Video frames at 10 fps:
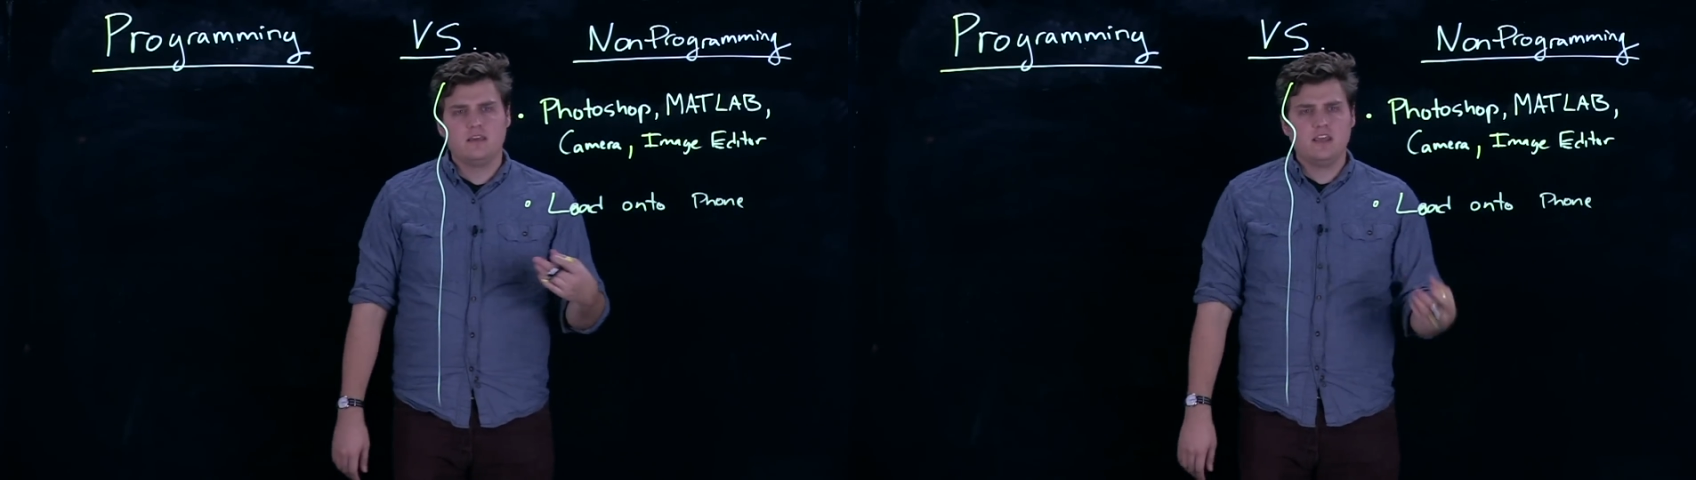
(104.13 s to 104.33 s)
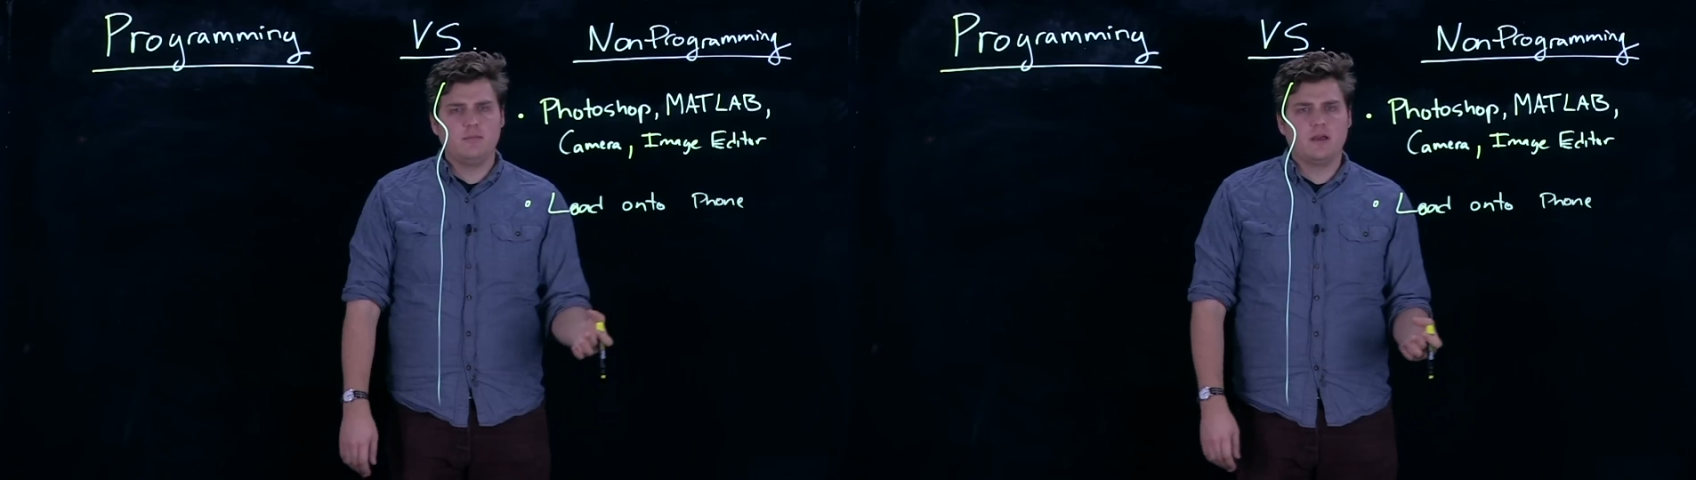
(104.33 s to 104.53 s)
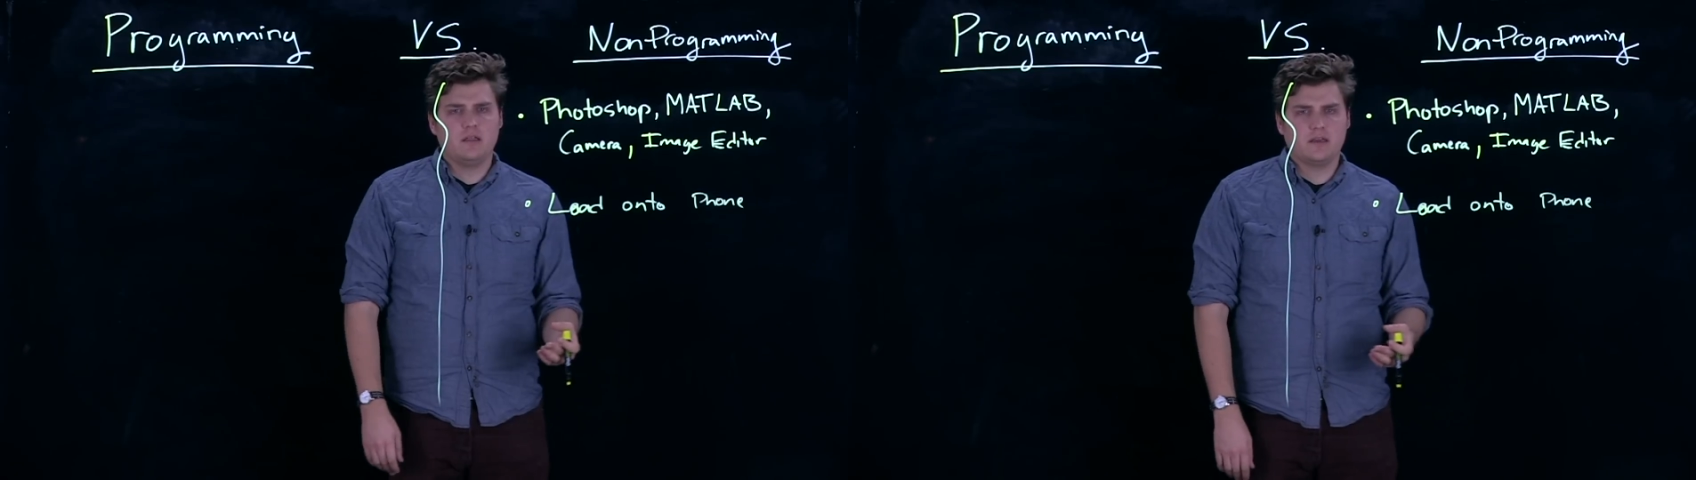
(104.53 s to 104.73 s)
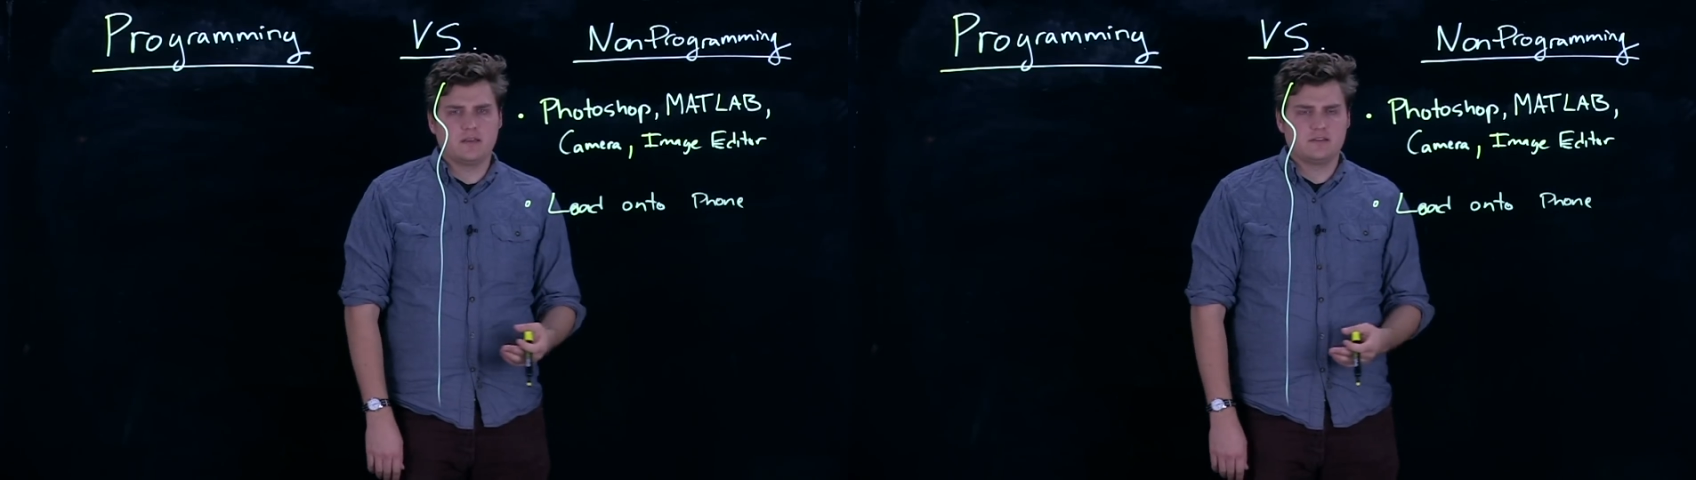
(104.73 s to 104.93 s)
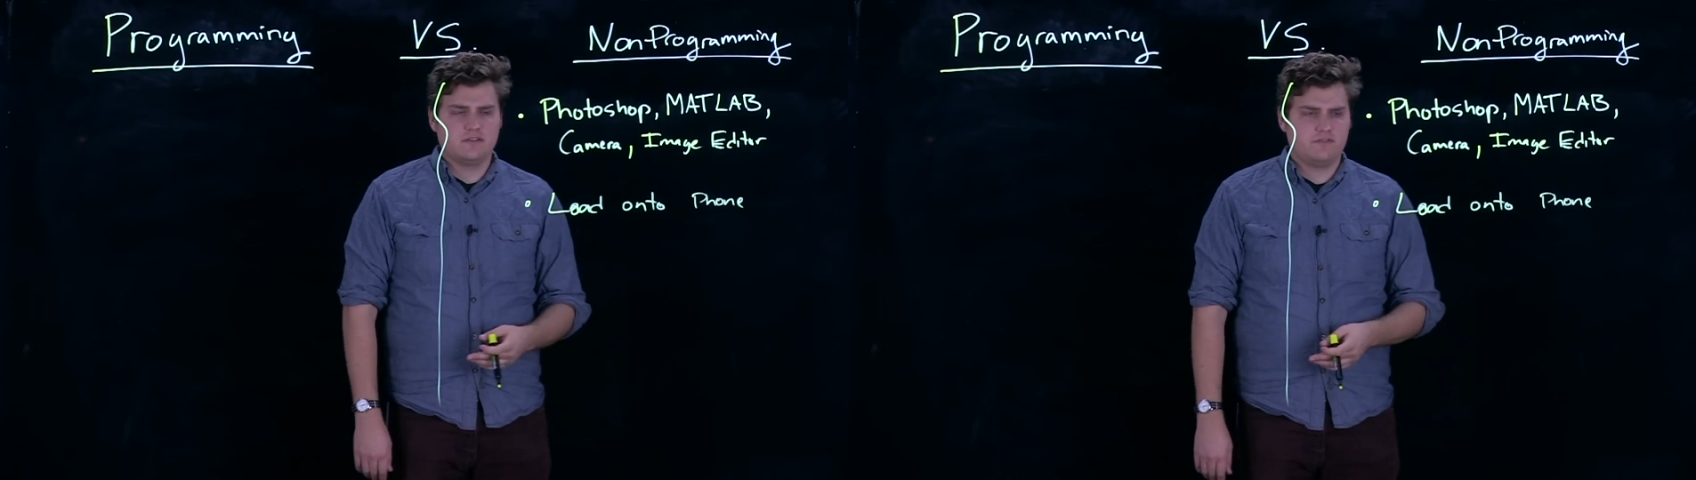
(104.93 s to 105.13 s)
emailing
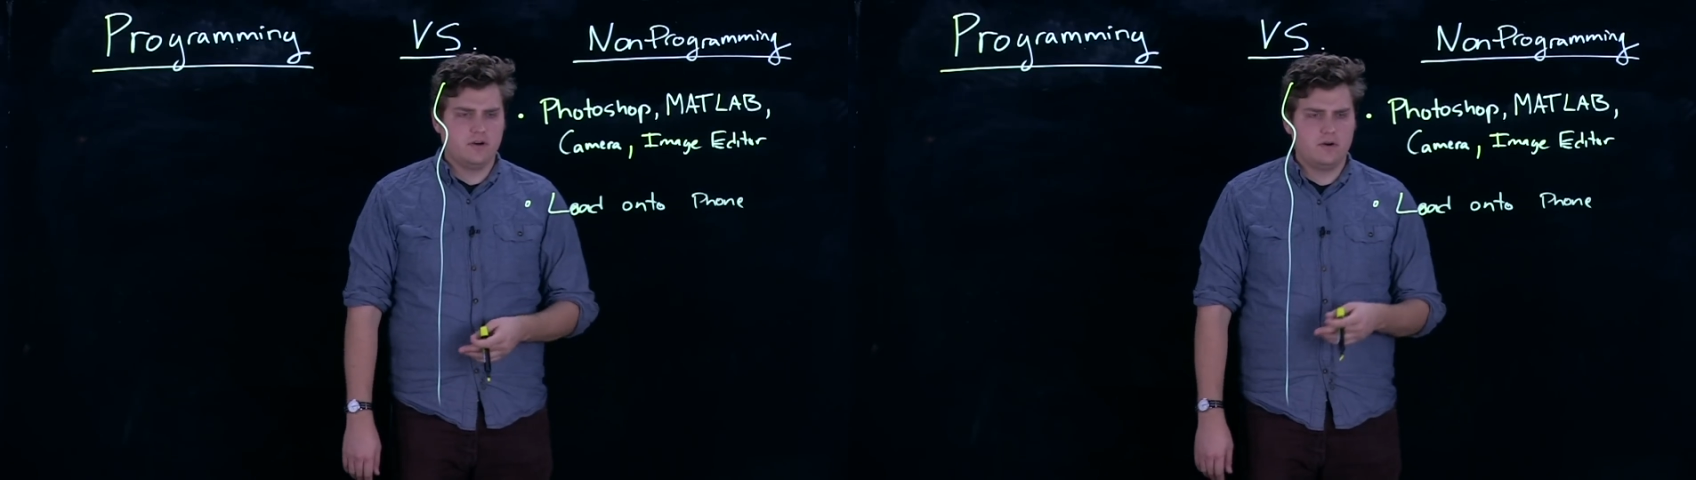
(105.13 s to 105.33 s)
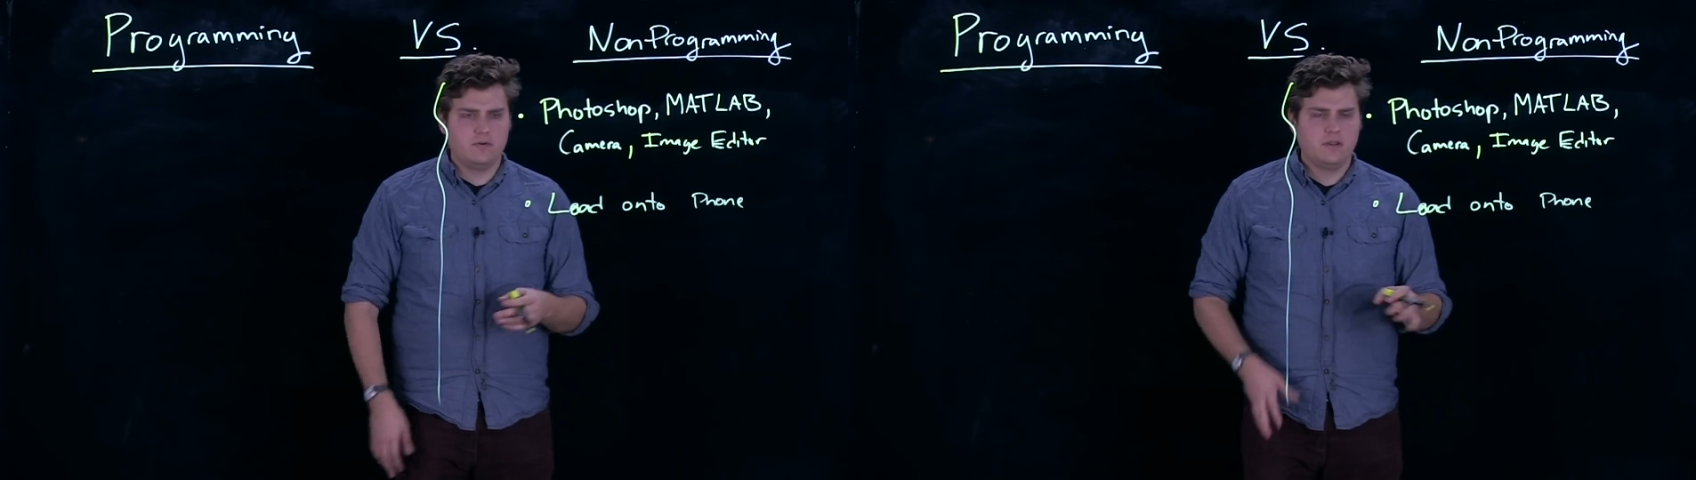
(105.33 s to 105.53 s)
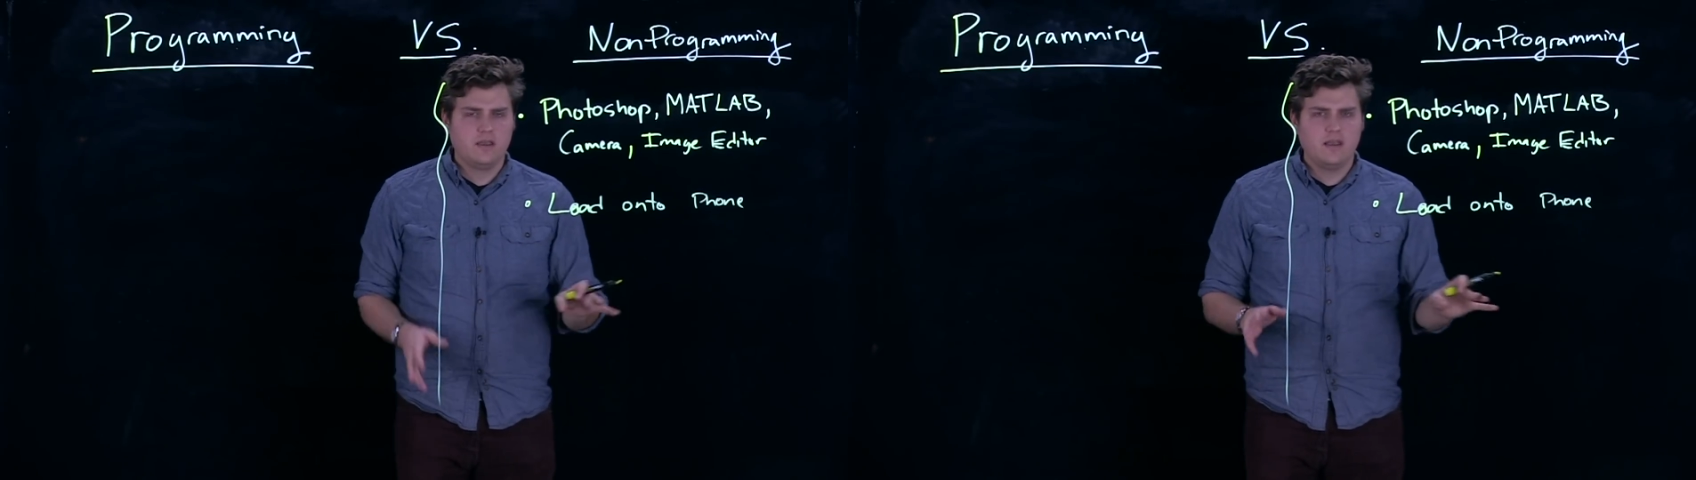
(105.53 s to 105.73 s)
it to the phone.